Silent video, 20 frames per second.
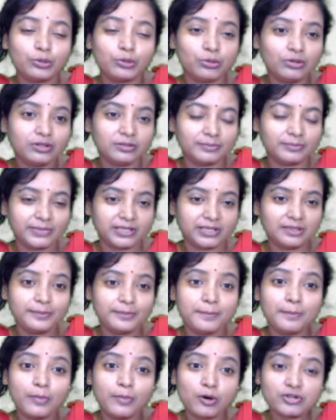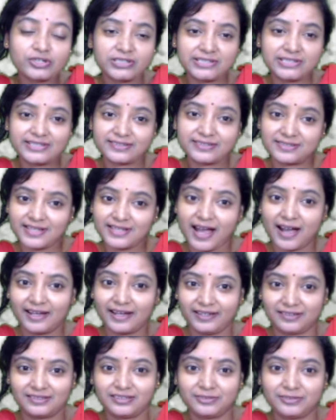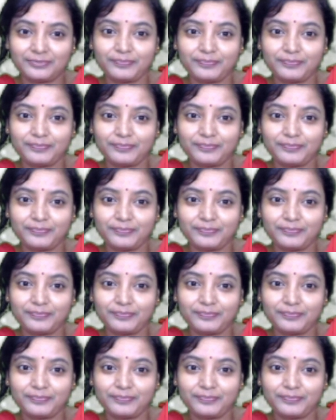women most desire?